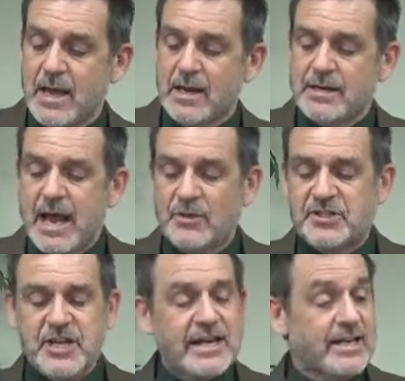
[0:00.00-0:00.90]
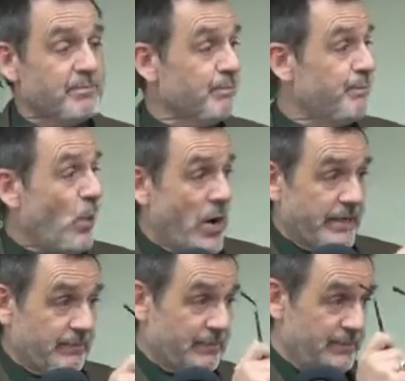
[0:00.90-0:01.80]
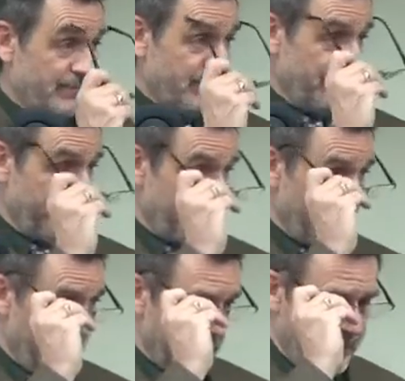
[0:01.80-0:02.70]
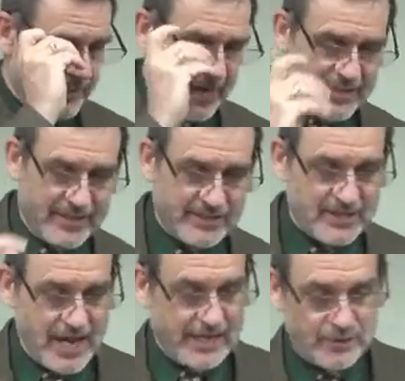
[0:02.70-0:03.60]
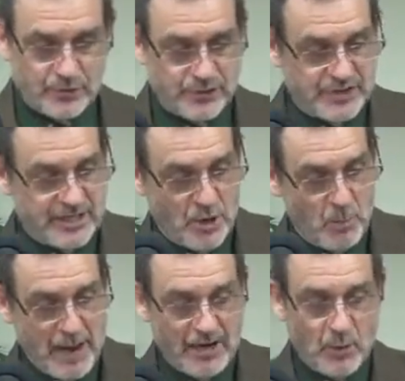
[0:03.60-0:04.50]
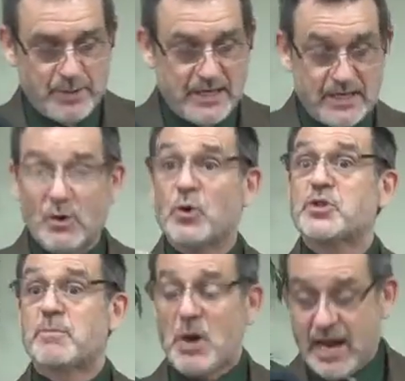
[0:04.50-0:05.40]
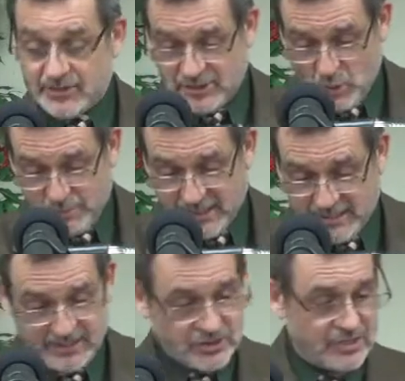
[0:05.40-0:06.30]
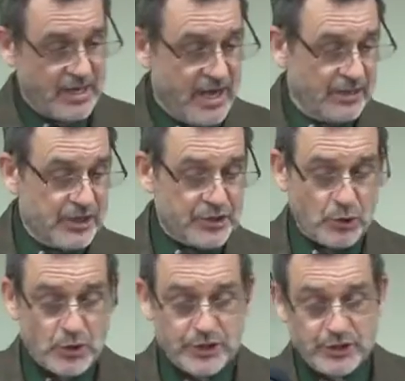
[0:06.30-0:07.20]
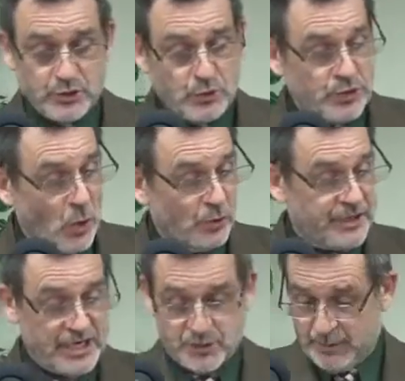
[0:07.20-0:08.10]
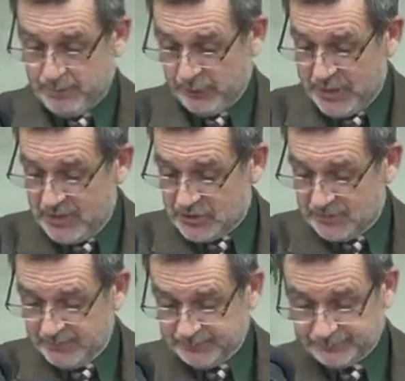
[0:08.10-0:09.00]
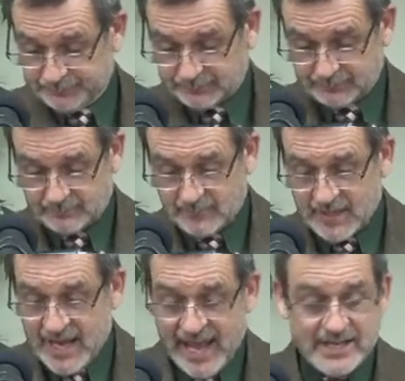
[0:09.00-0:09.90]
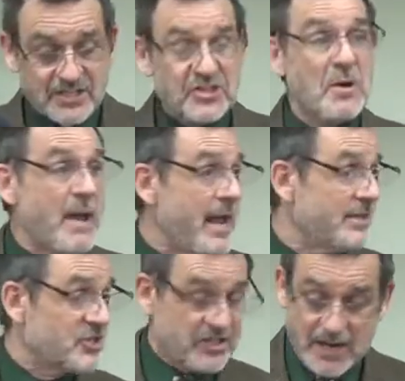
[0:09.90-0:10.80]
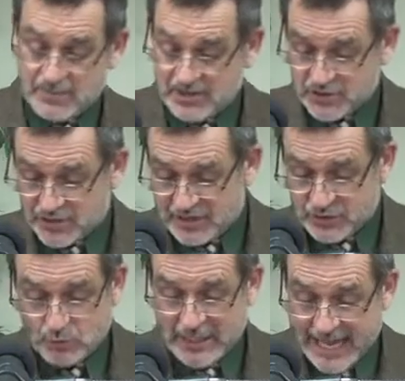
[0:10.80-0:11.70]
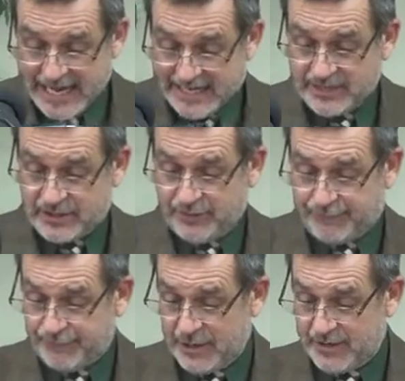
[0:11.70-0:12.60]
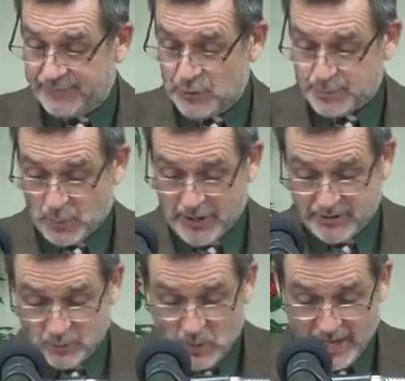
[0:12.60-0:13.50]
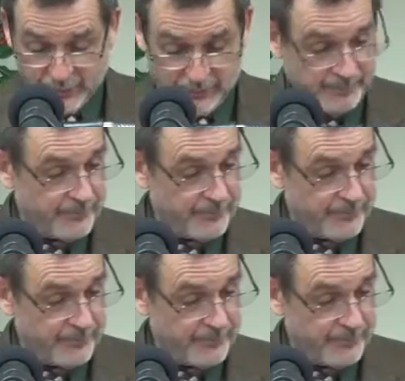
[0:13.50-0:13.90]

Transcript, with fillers: Now, the second point that I think is kind of interesting about obedient or surprising obedience. Let's turn to the New Old Testament, please. And it's somehow it's it's, it's related to the uh, first point of the weather.